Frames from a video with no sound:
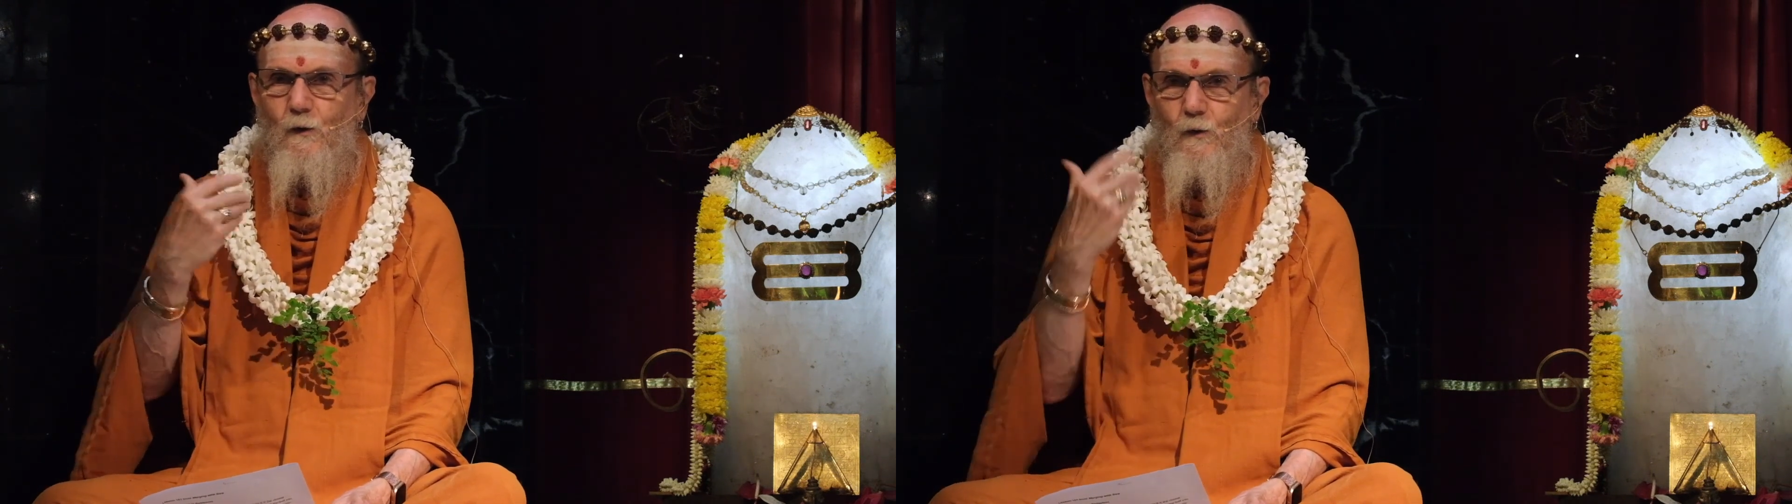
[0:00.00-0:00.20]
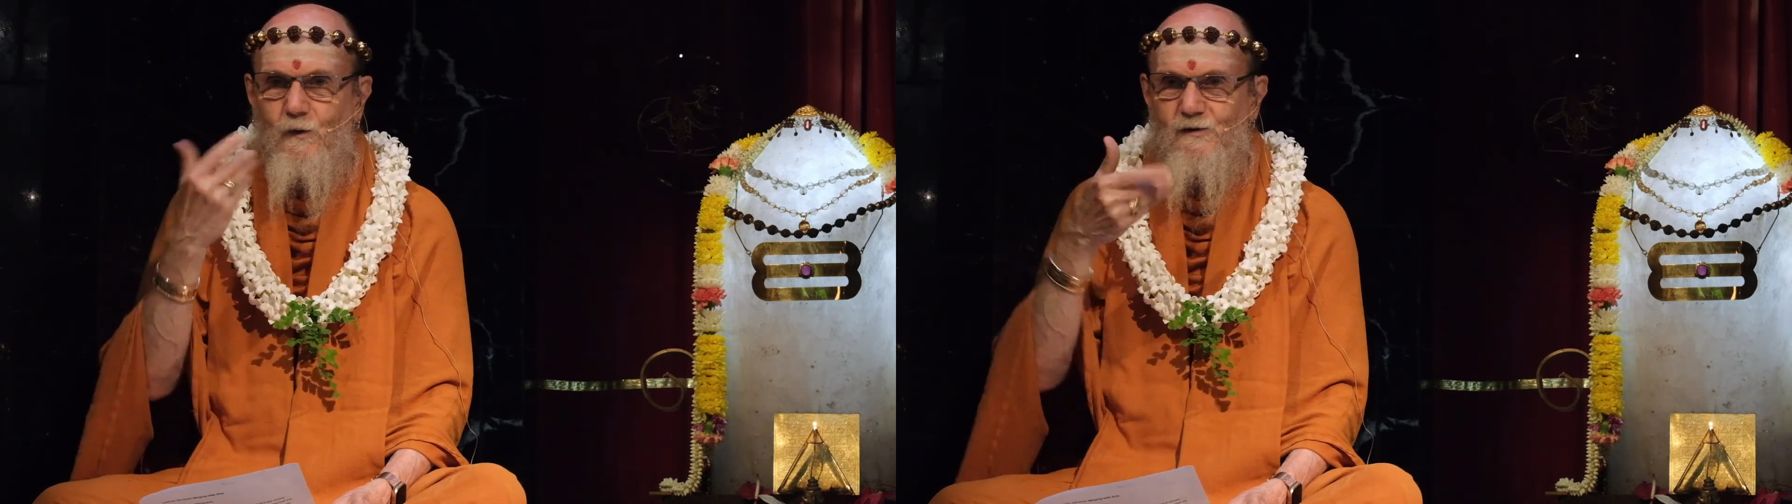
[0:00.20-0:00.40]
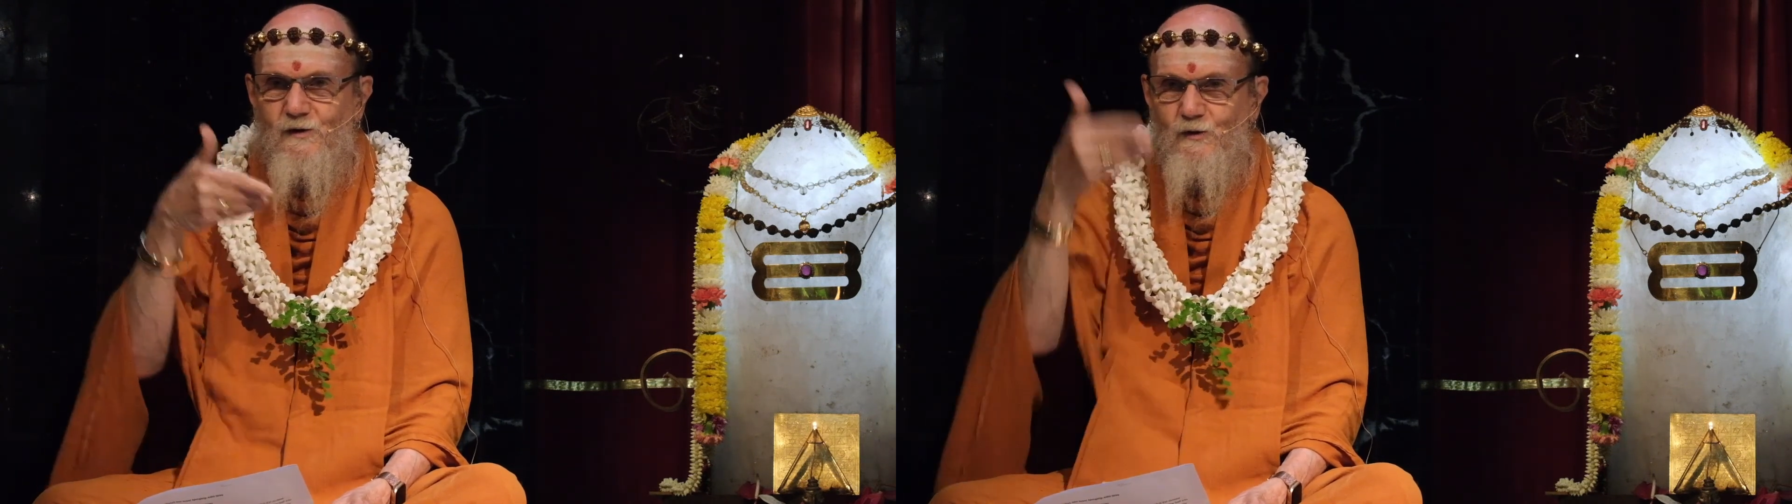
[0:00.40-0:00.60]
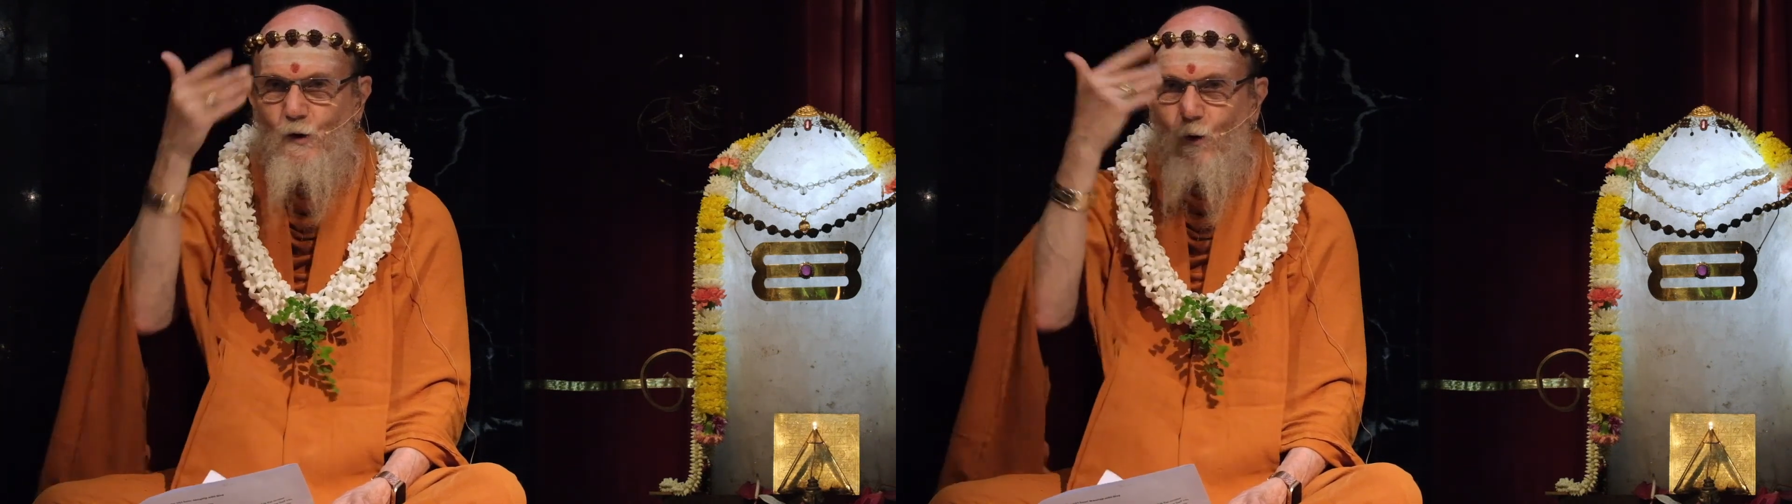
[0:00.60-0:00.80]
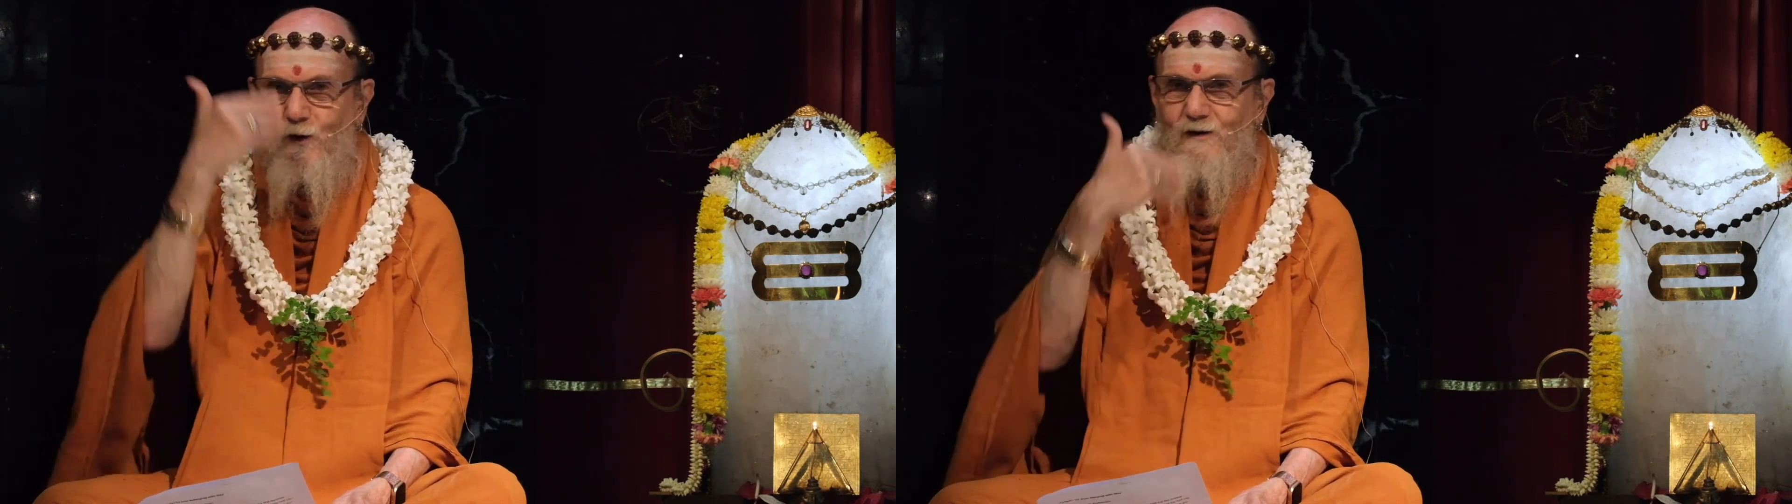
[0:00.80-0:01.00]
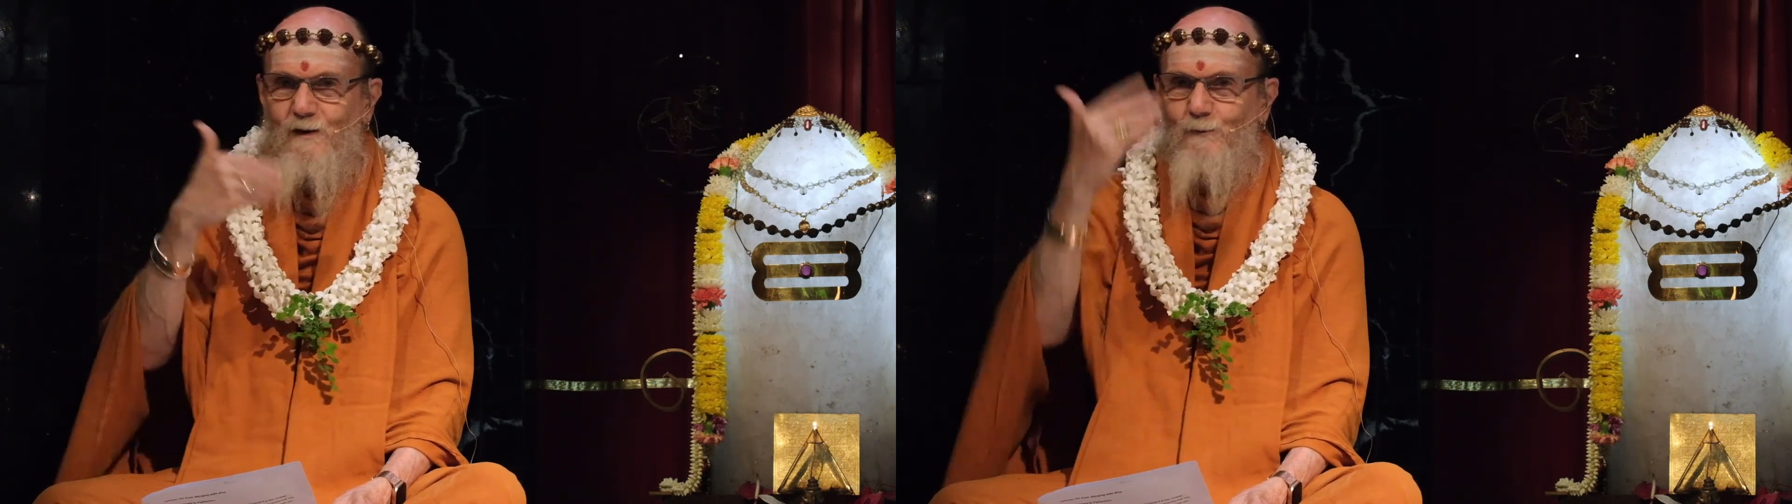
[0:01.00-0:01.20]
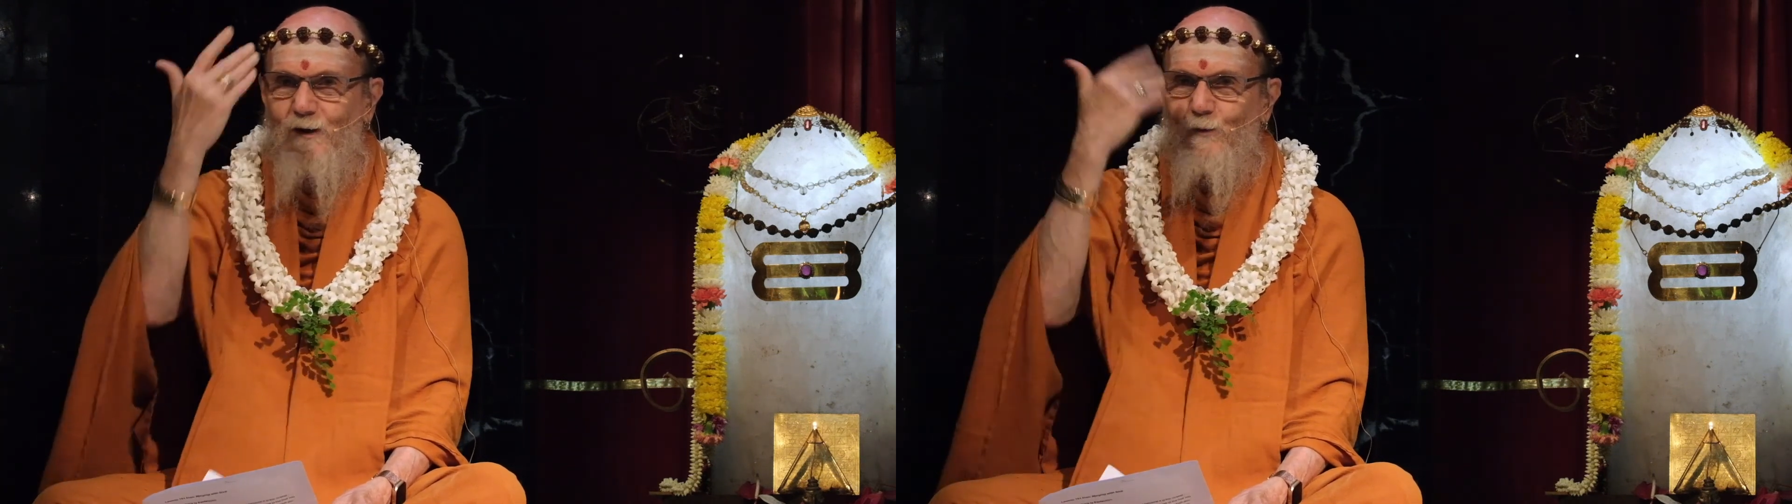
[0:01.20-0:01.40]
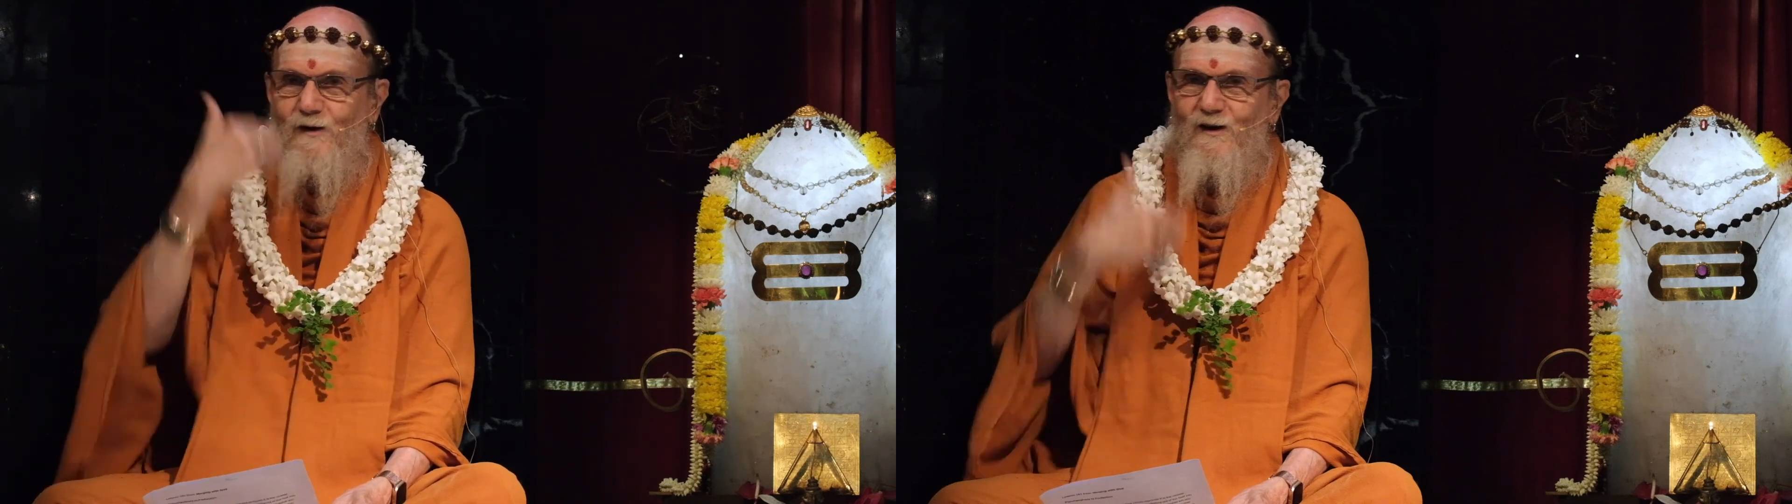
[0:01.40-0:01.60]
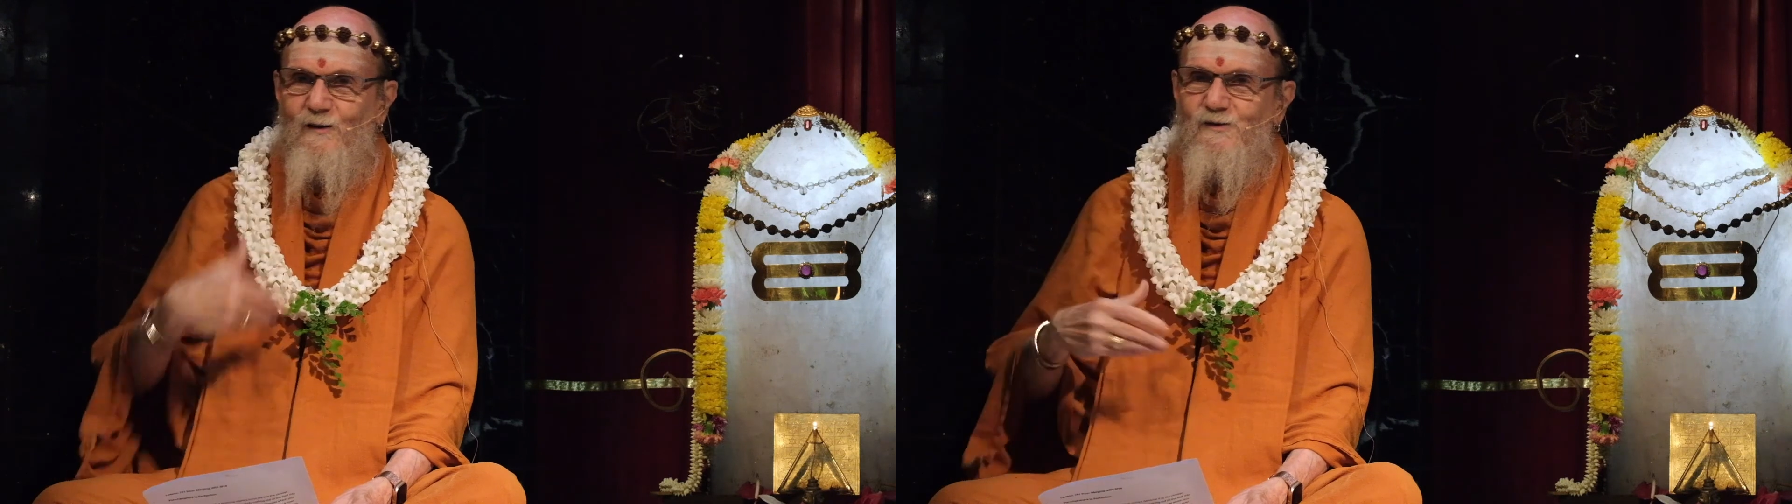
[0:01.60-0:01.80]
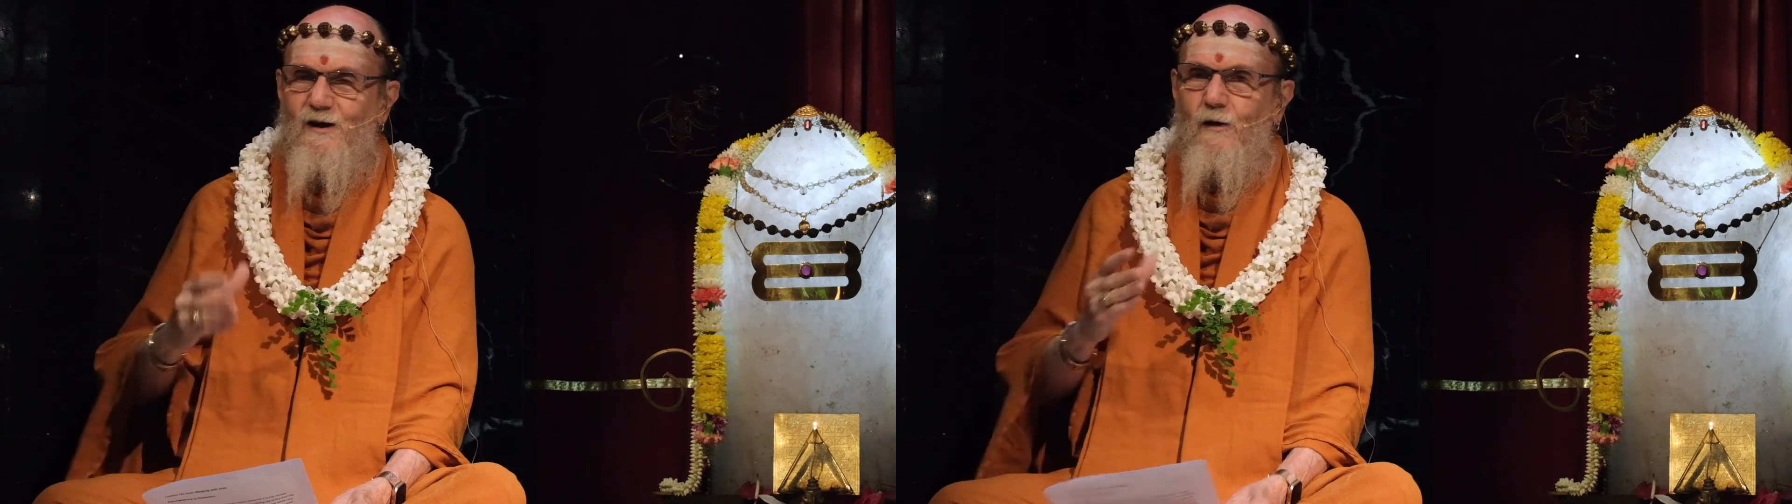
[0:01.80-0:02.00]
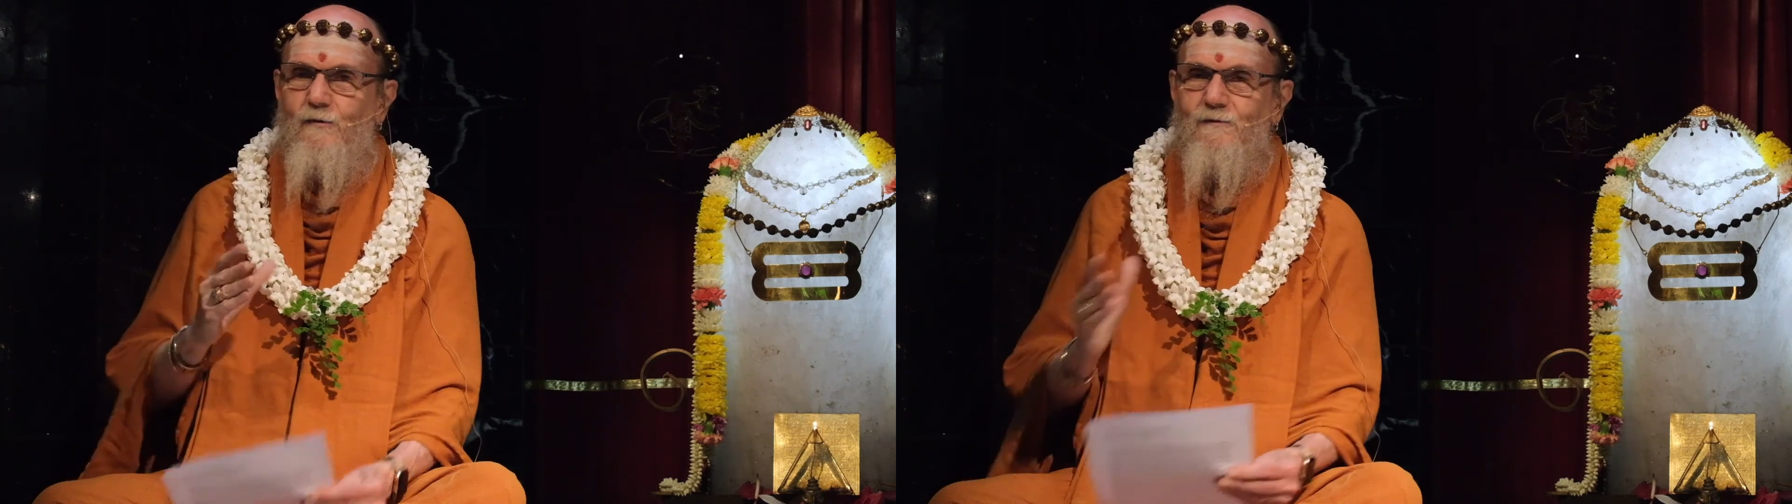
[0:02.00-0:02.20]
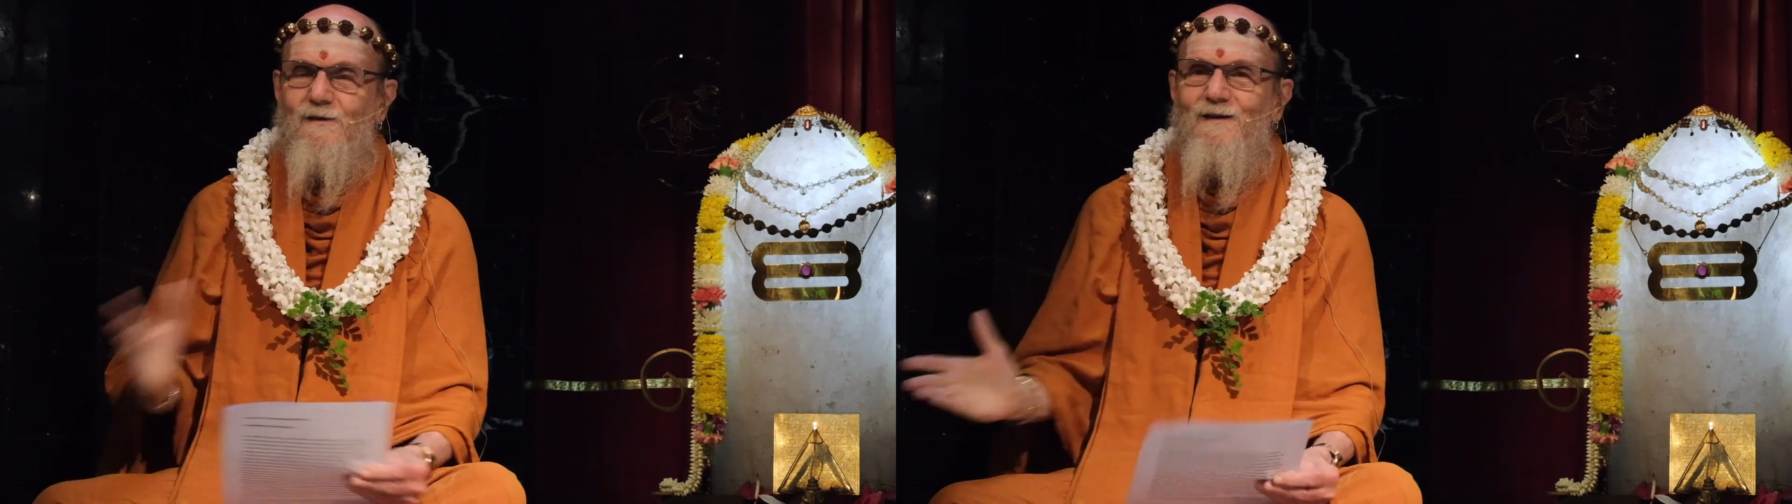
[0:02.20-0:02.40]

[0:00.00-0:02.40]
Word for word: He's just going deeply within himself.